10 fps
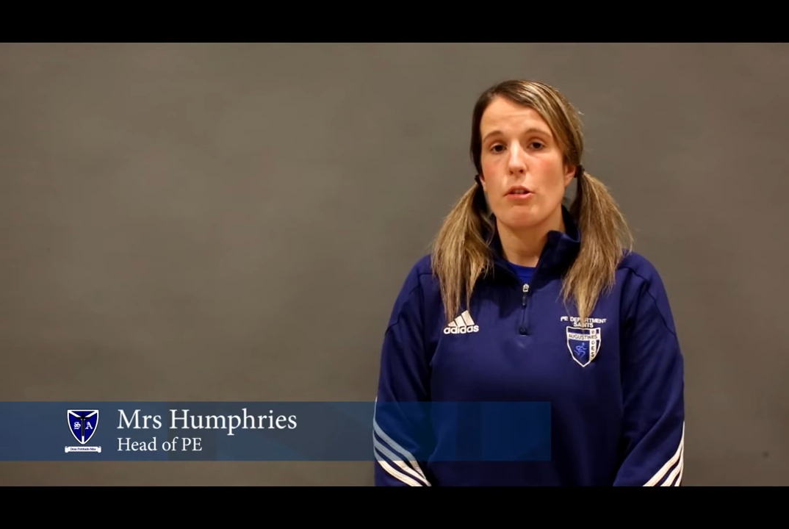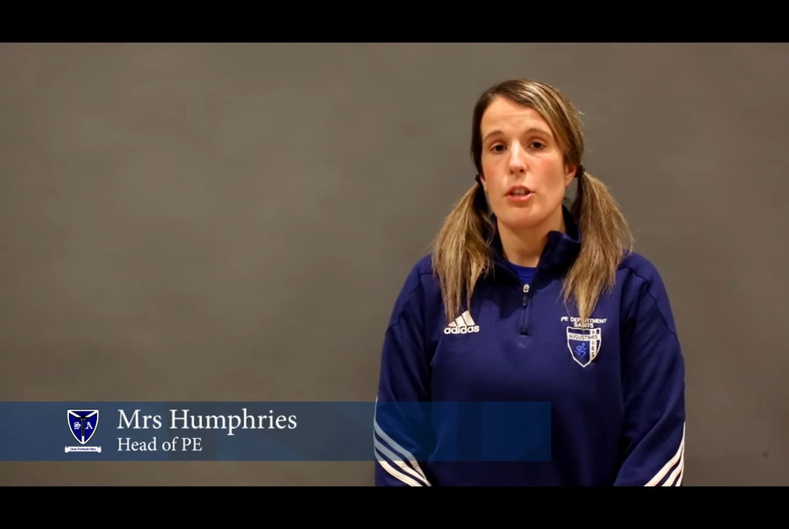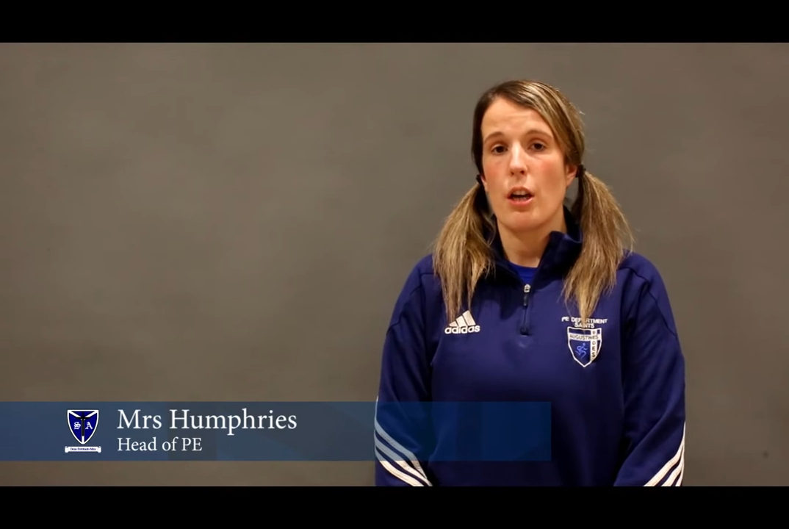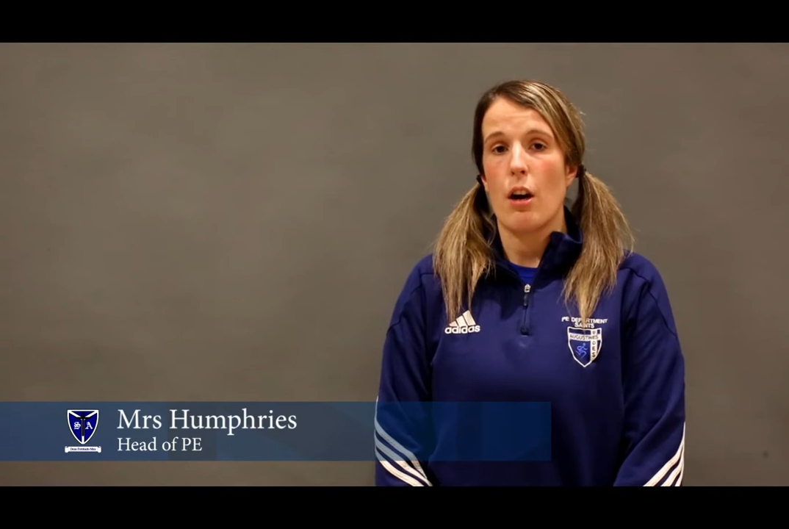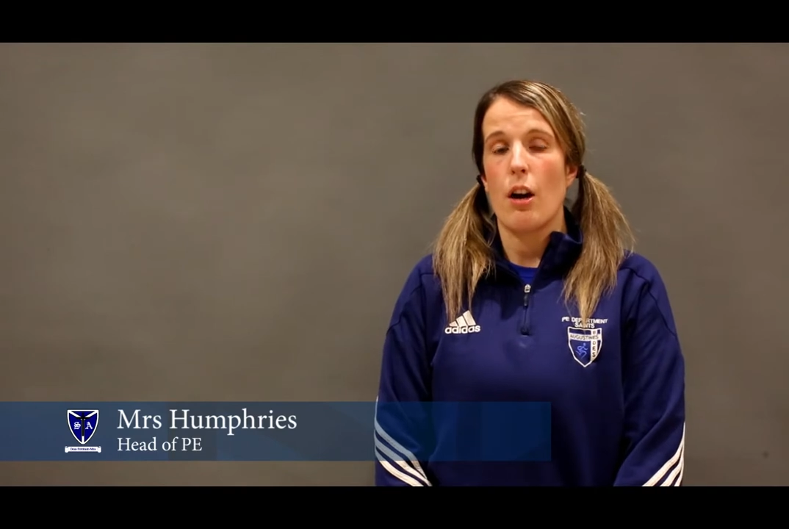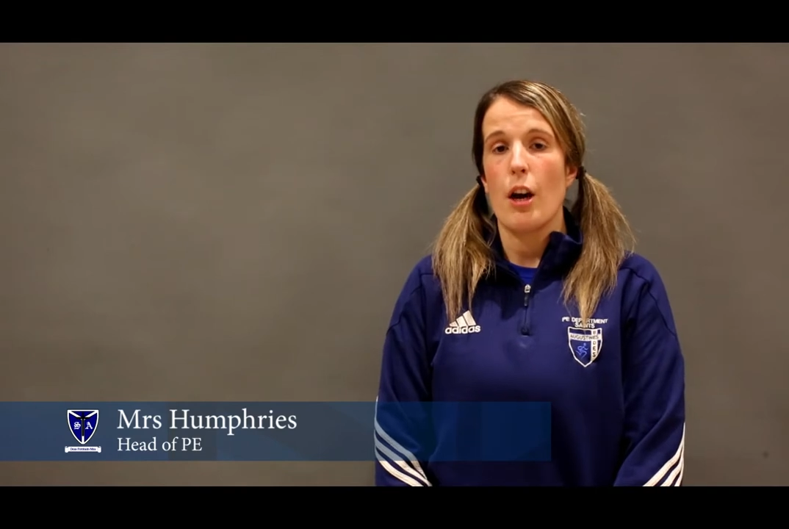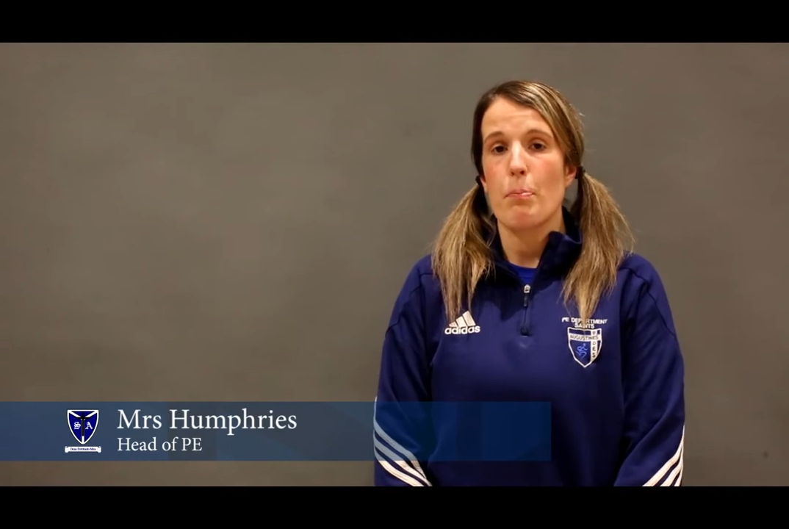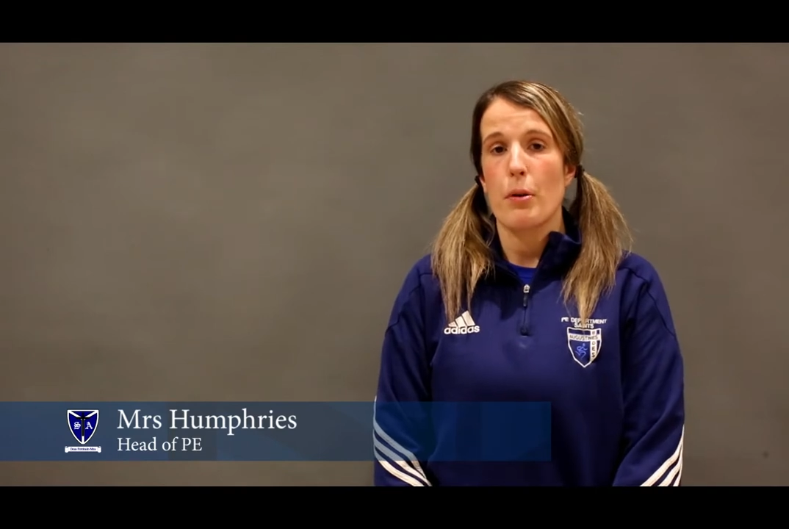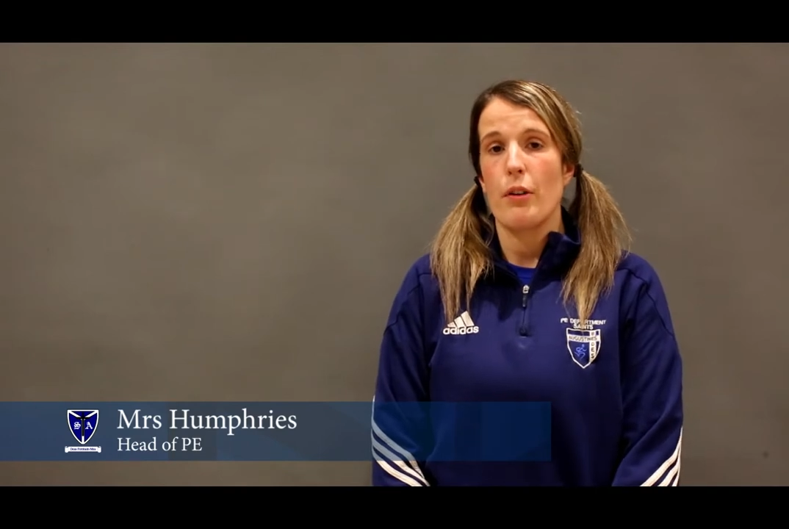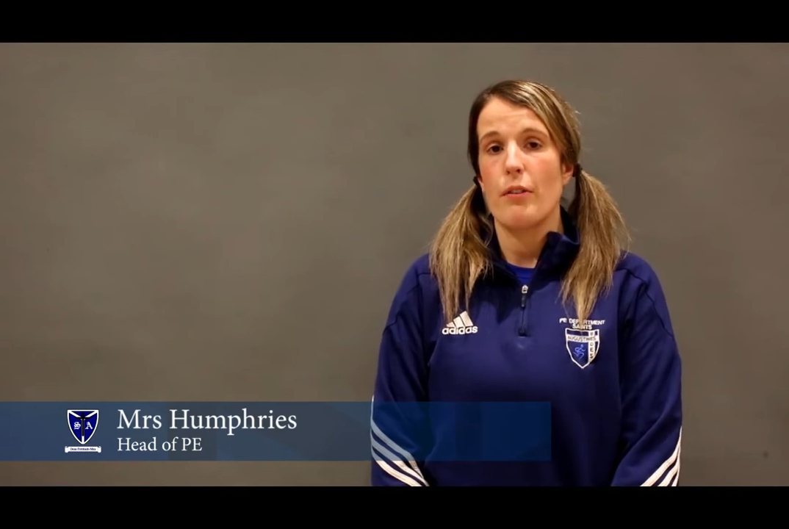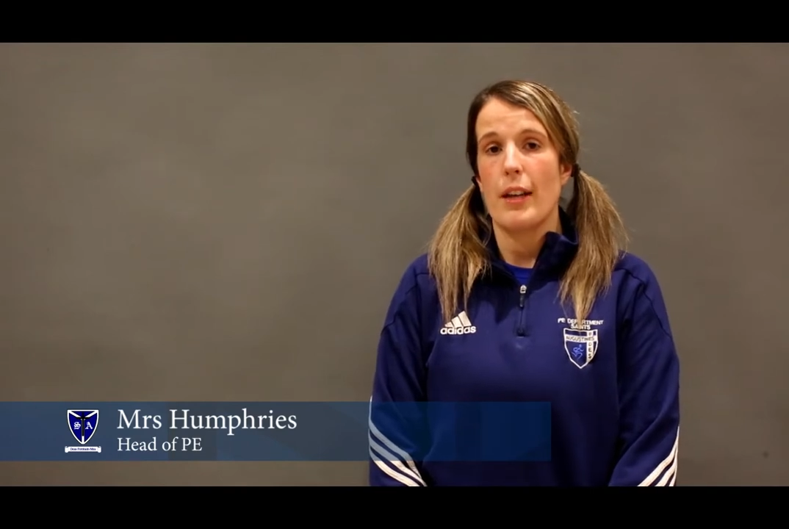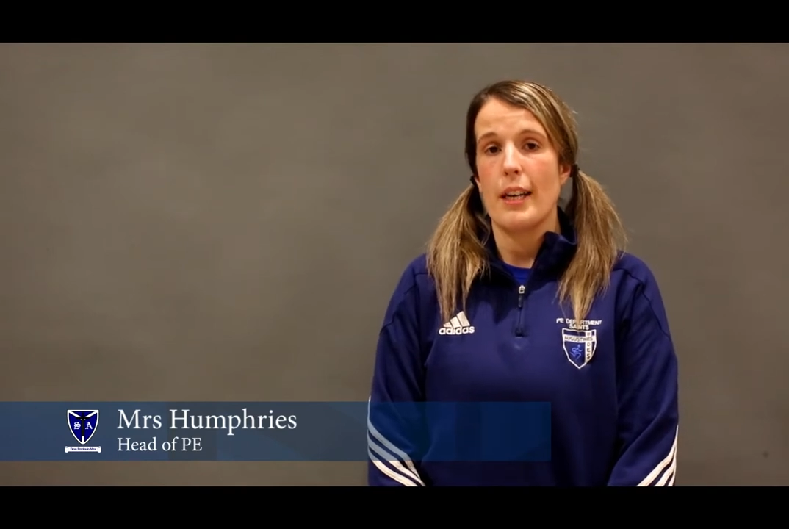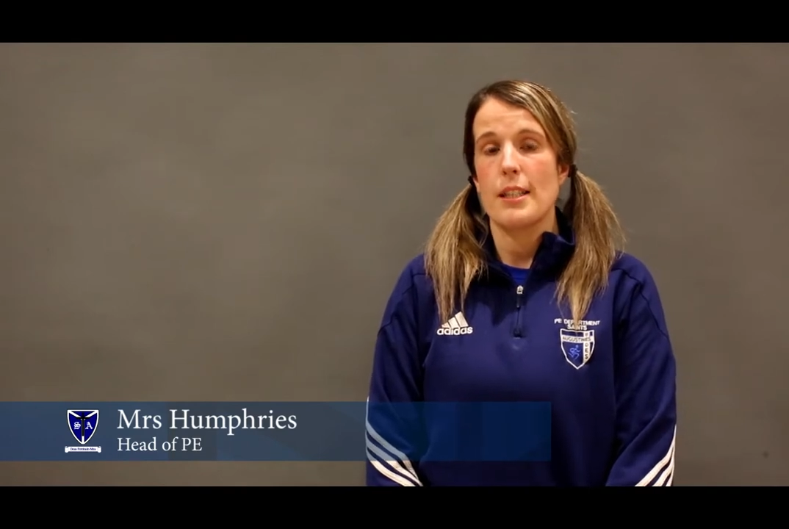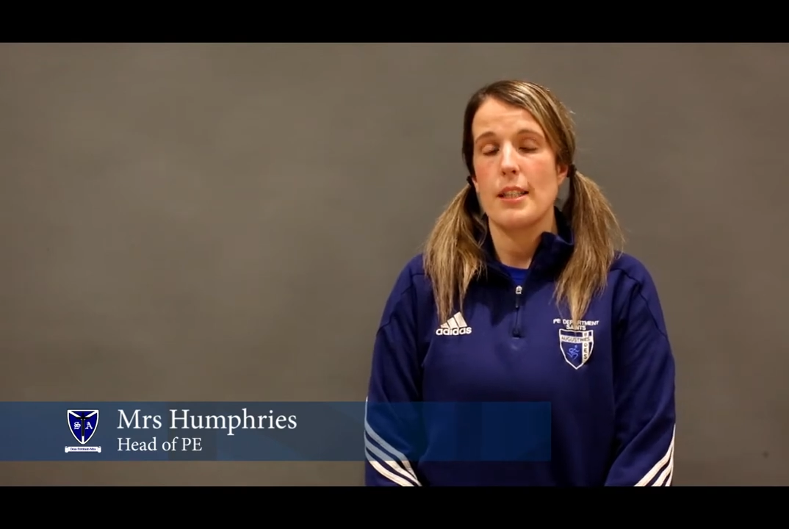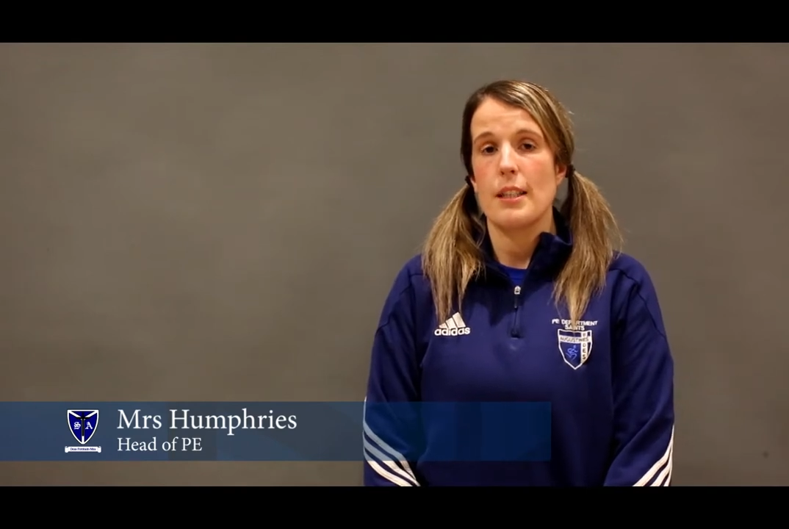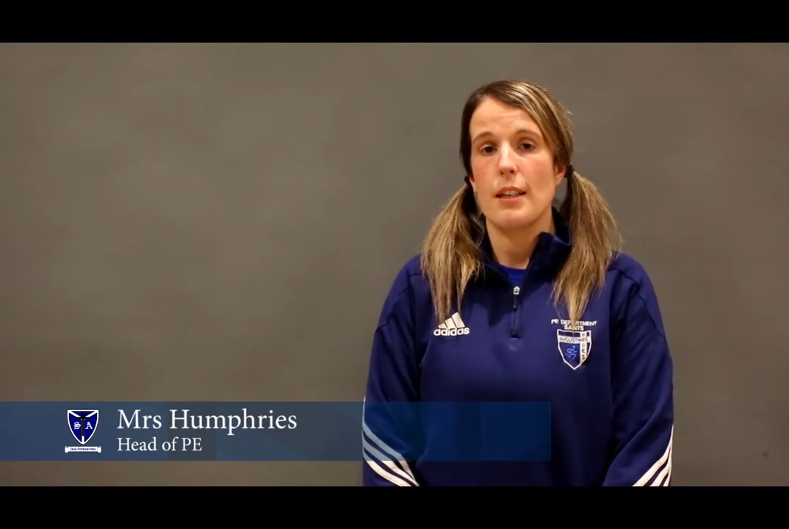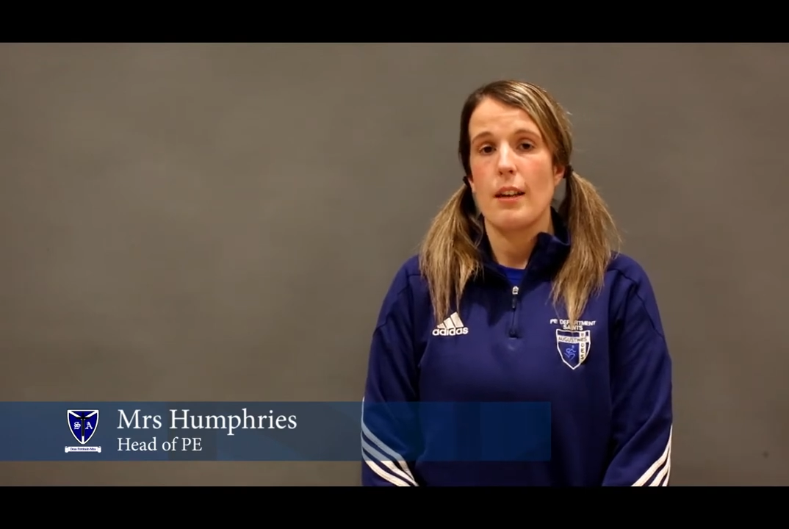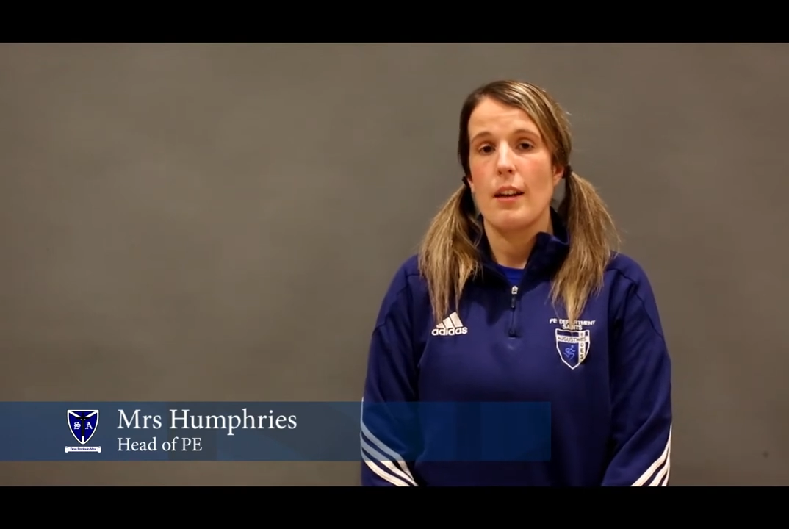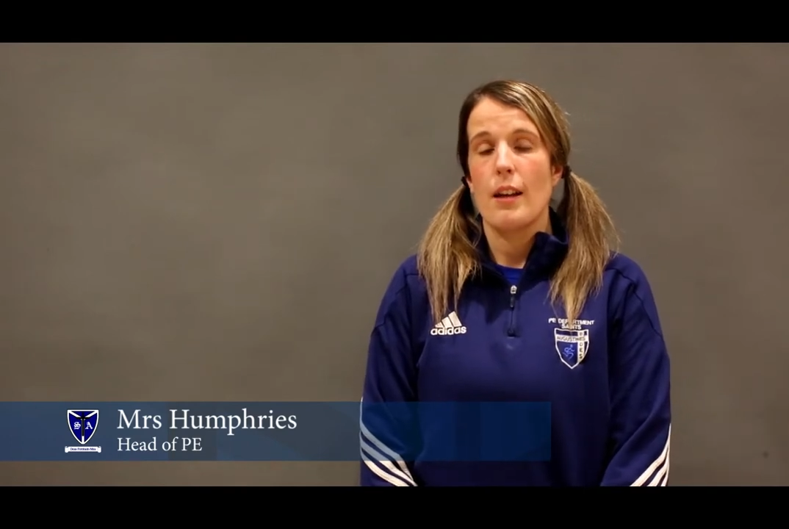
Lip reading: OCR approved list.